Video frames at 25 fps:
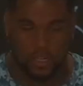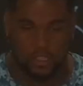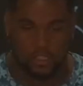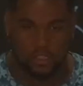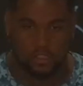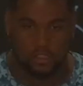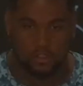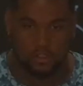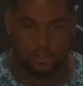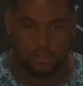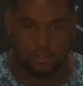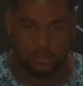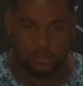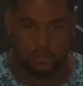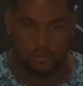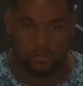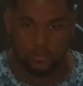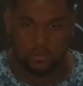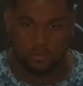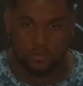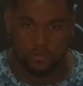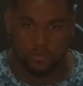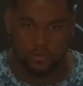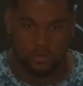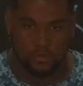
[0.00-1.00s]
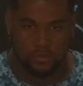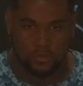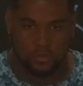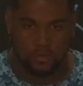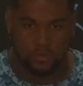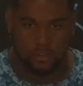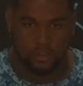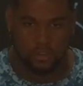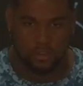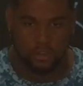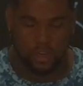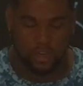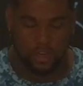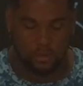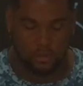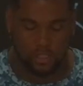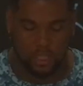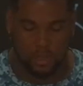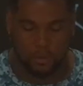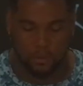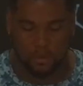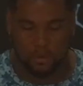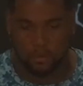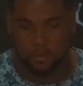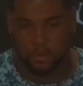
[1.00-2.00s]
to do so that I was
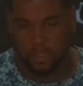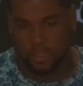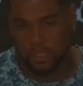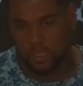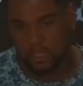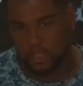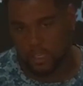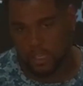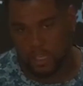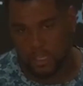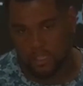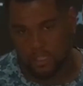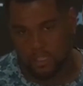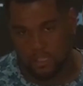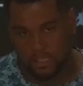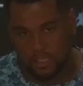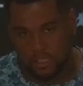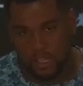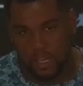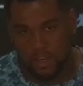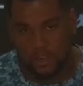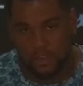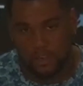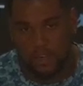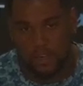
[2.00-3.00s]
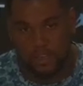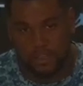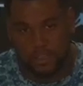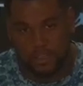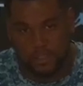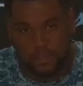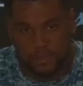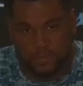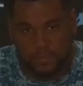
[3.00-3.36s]
able to play like I did Saturday night.